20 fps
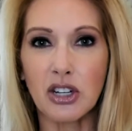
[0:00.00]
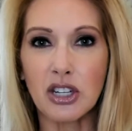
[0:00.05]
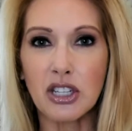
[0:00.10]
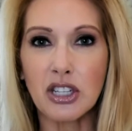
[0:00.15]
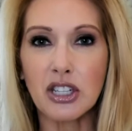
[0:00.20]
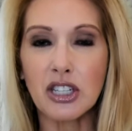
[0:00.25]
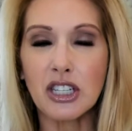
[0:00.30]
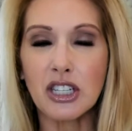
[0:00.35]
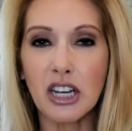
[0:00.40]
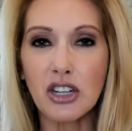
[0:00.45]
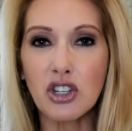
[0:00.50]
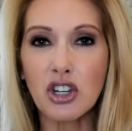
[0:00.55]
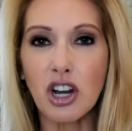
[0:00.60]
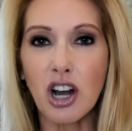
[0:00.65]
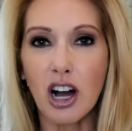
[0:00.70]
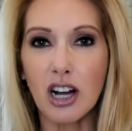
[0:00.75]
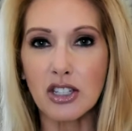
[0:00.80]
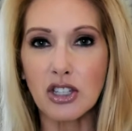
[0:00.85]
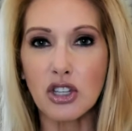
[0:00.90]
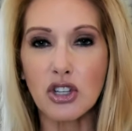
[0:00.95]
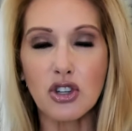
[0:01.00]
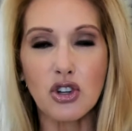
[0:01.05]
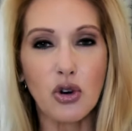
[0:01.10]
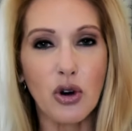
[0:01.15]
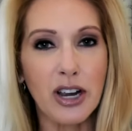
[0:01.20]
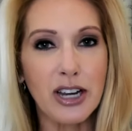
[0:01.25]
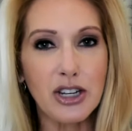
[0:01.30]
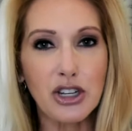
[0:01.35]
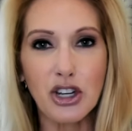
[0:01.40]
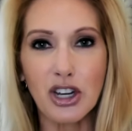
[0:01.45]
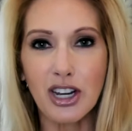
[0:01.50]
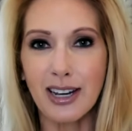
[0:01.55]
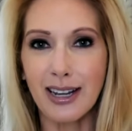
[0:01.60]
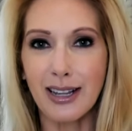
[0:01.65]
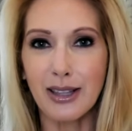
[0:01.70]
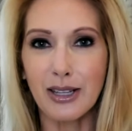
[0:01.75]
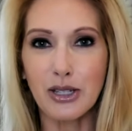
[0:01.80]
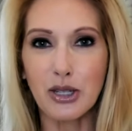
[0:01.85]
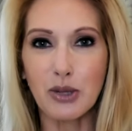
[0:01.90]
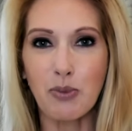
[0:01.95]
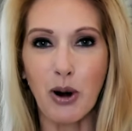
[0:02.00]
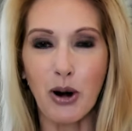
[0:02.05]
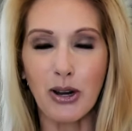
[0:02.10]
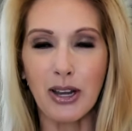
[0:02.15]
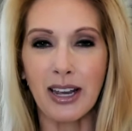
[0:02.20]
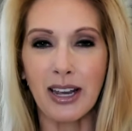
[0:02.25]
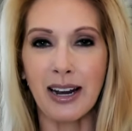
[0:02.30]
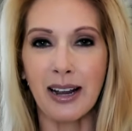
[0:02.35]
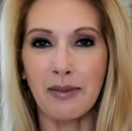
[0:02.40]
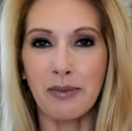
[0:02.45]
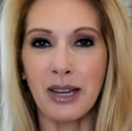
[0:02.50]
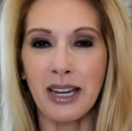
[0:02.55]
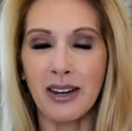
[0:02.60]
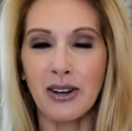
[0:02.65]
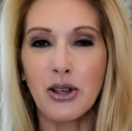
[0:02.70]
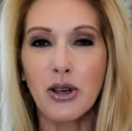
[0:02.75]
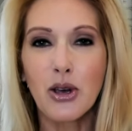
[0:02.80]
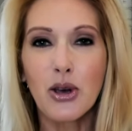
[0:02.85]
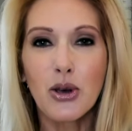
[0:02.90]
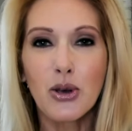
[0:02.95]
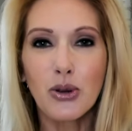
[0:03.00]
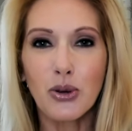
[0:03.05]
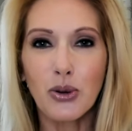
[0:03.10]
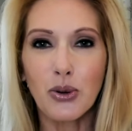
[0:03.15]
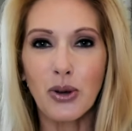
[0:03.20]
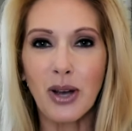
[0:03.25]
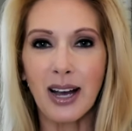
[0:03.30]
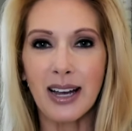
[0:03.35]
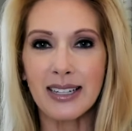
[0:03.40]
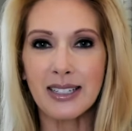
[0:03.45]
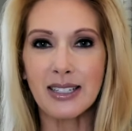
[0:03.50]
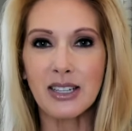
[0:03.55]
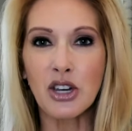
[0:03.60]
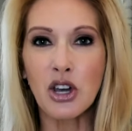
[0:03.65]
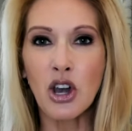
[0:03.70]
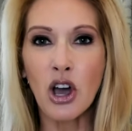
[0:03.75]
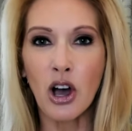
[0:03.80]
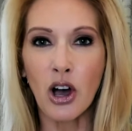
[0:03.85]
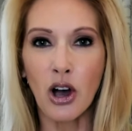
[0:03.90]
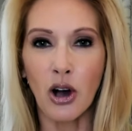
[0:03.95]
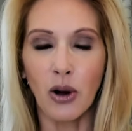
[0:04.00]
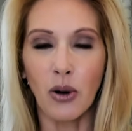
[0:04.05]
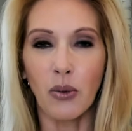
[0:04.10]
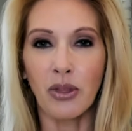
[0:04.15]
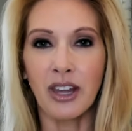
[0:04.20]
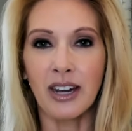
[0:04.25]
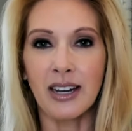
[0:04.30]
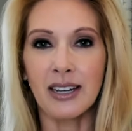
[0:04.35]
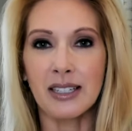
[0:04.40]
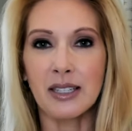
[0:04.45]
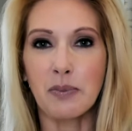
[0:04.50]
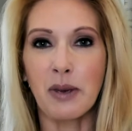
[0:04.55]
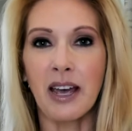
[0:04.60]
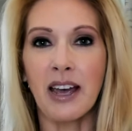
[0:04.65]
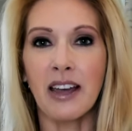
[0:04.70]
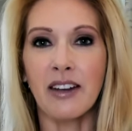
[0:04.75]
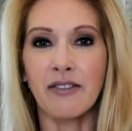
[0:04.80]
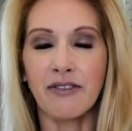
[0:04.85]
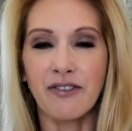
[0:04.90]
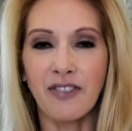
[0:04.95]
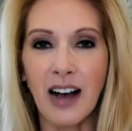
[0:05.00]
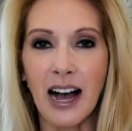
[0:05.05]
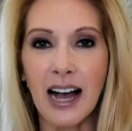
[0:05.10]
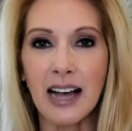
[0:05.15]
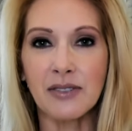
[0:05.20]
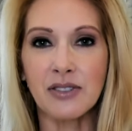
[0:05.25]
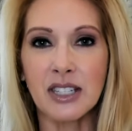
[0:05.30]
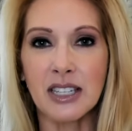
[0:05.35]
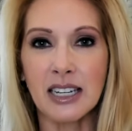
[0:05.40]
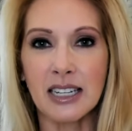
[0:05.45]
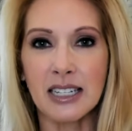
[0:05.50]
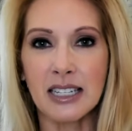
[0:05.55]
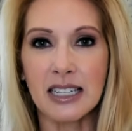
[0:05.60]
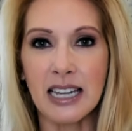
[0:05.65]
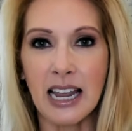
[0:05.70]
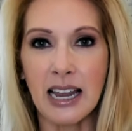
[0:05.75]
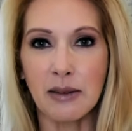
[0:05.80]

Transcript: there is such concentration in this market. I mean, you guys know that it's been five, six